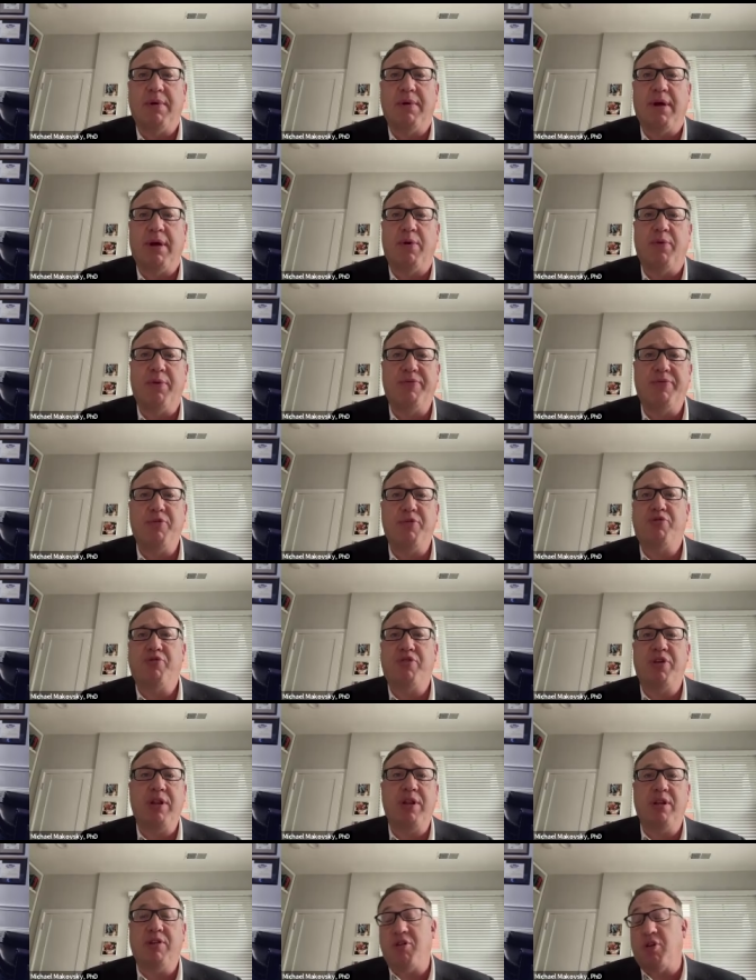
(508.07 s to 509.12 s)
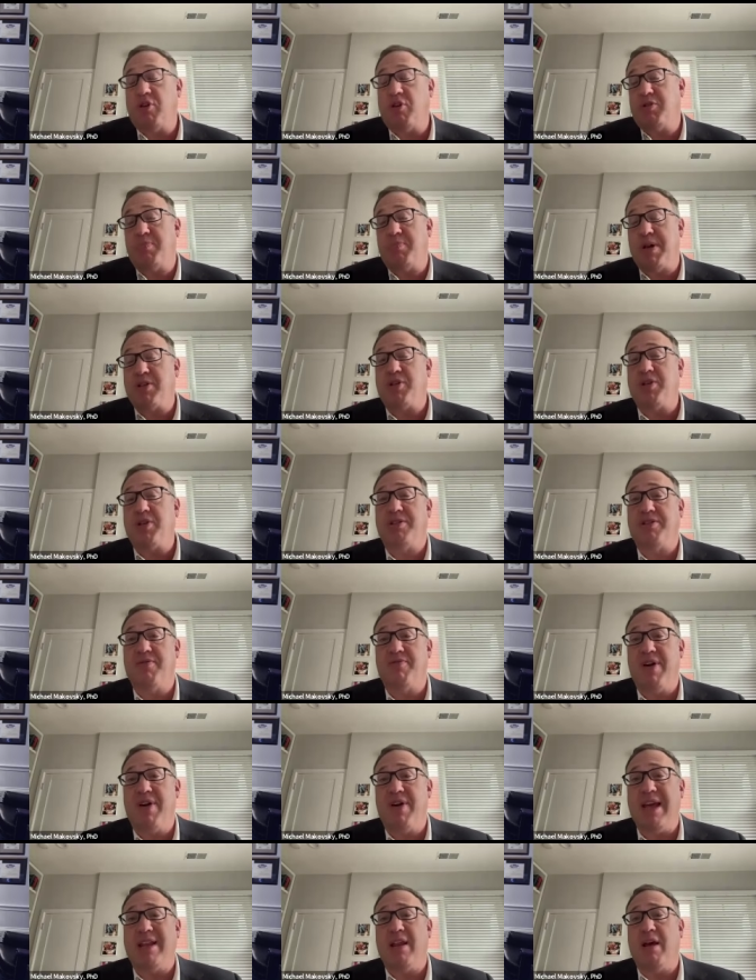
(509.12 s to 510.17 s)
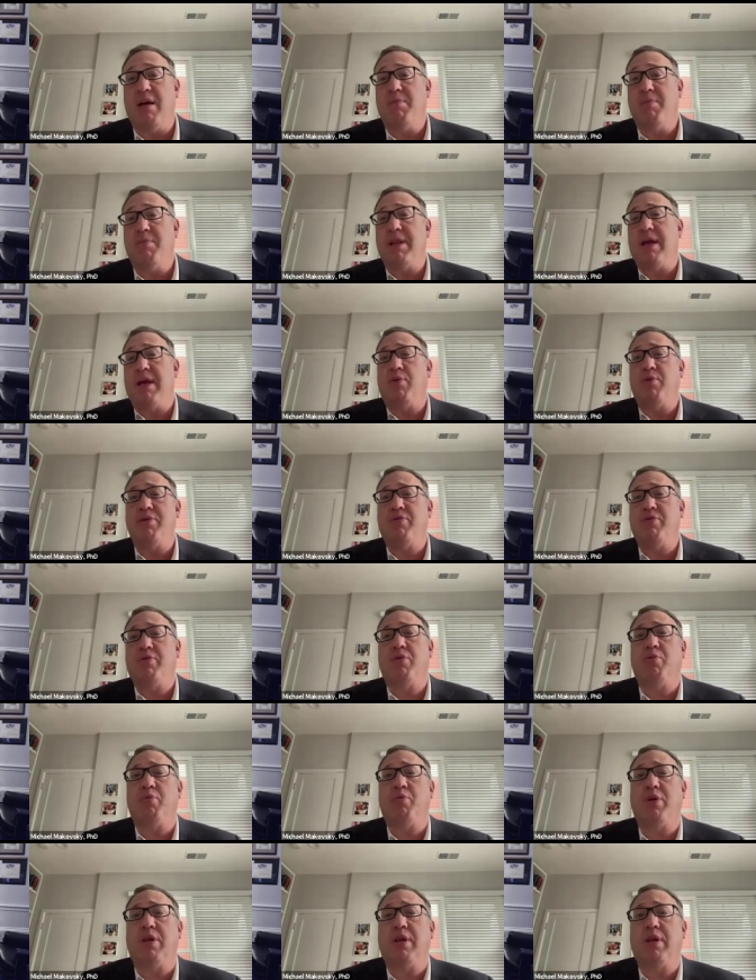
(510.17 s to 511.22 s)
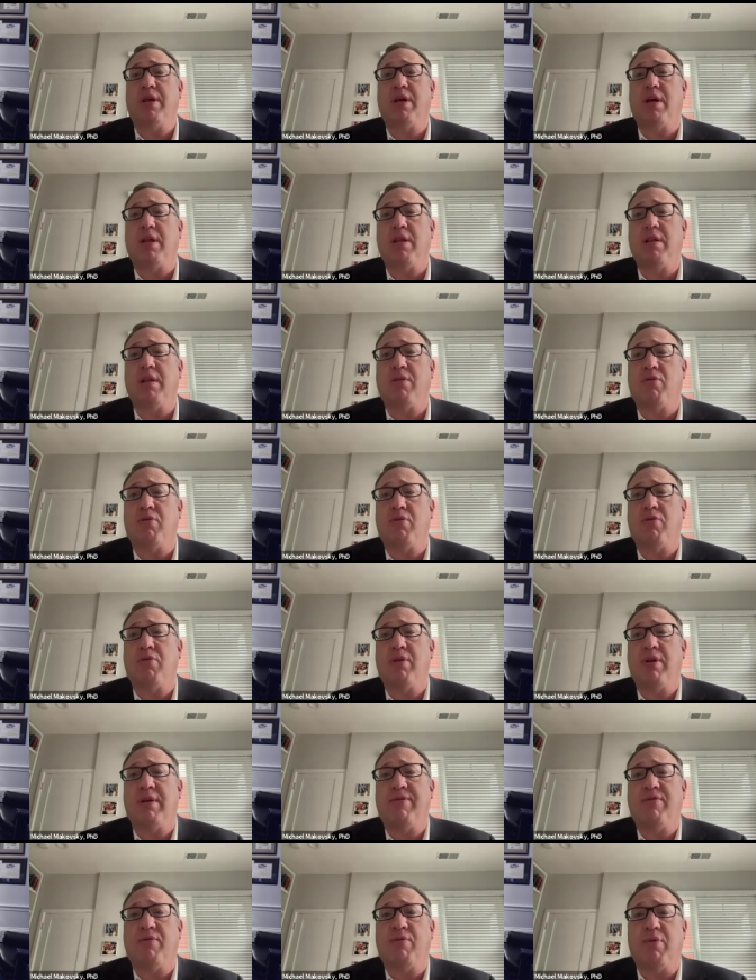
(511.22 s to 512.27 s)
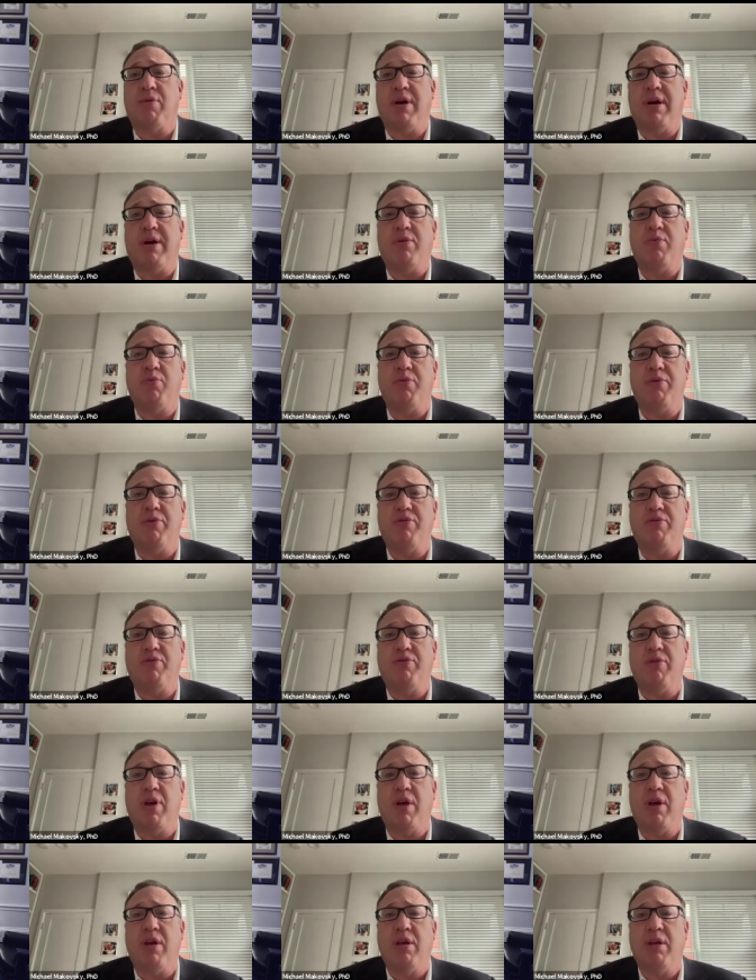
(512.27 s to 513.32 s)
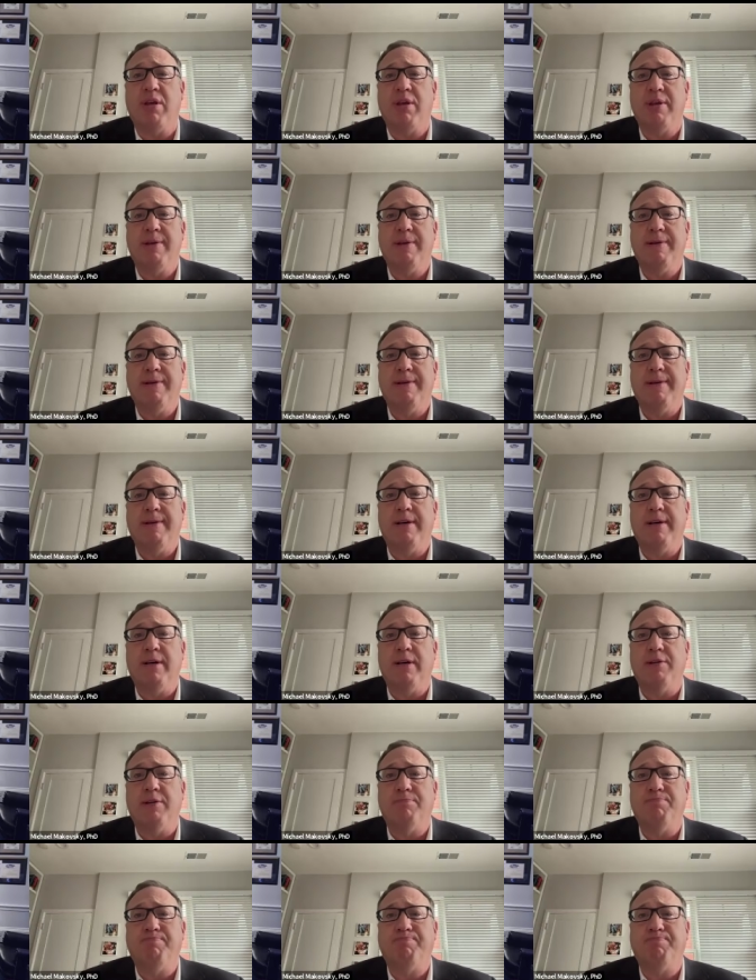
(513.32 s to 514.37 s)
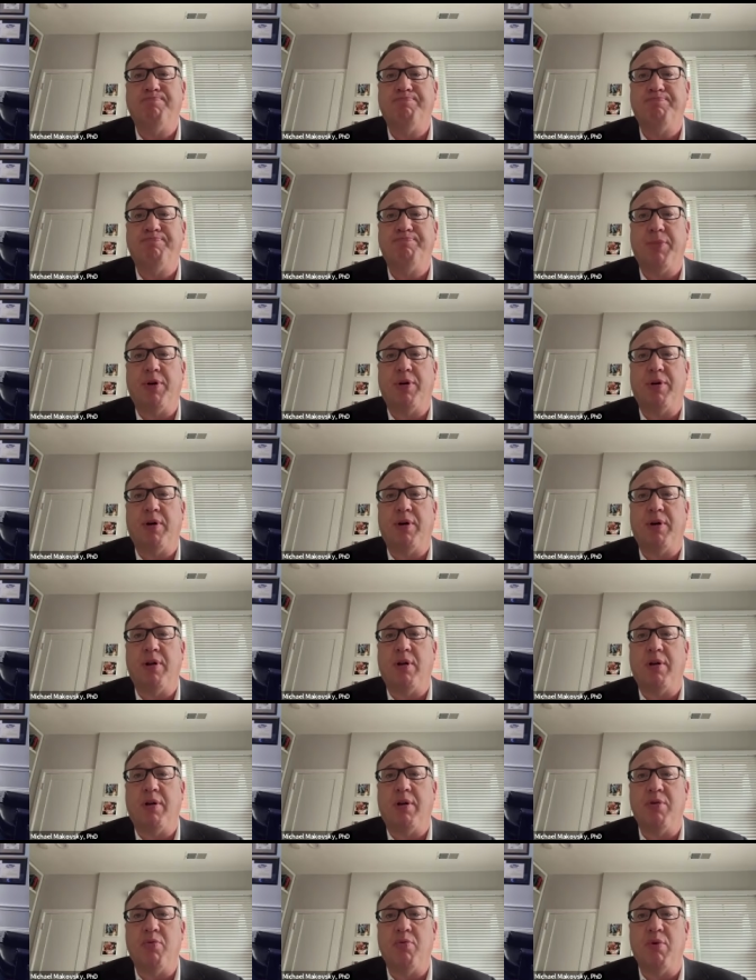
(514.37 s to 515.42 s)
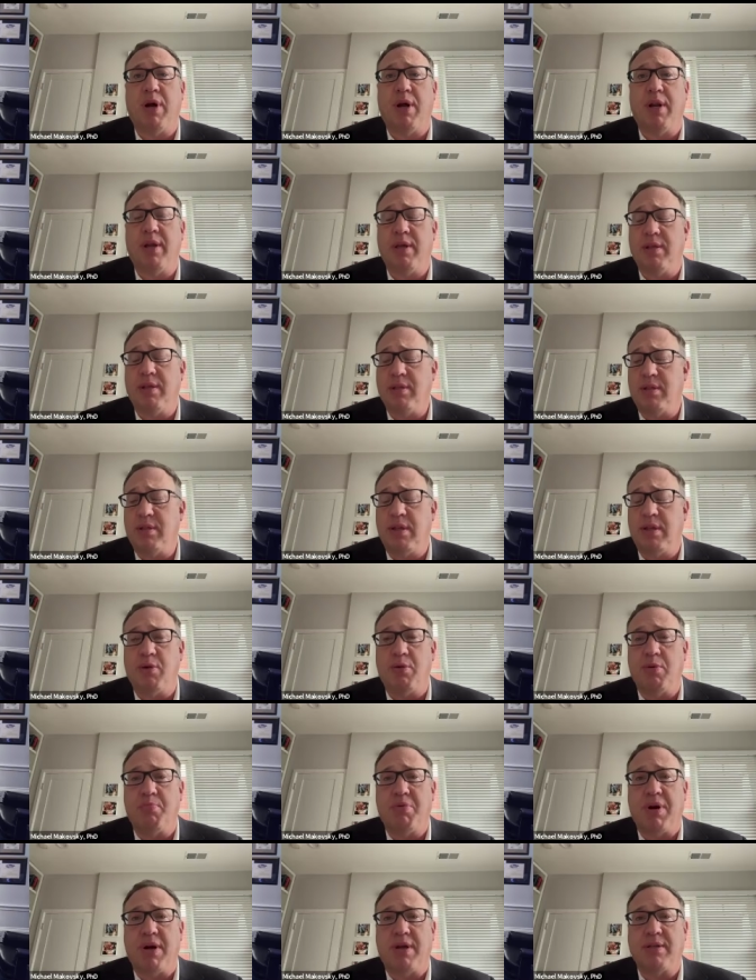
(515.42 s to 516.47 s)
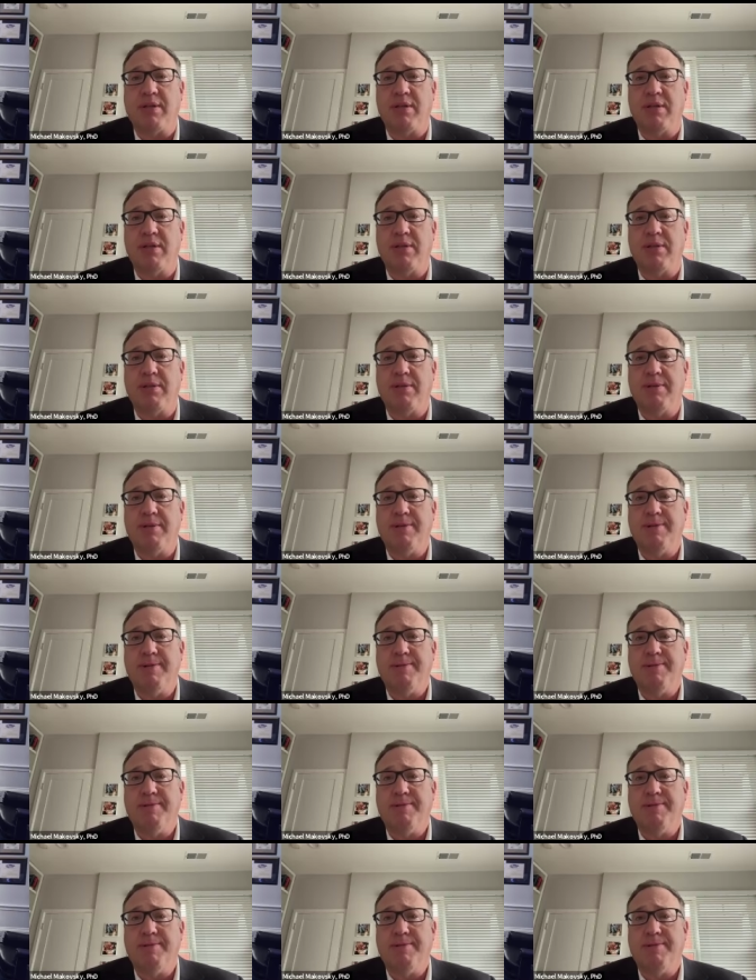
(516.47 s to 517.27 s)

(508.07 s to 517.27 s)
how have you seen this, especially as a vet? I mean, how Israel really kind of turned things around, would you say, on the Iranians and their proxies?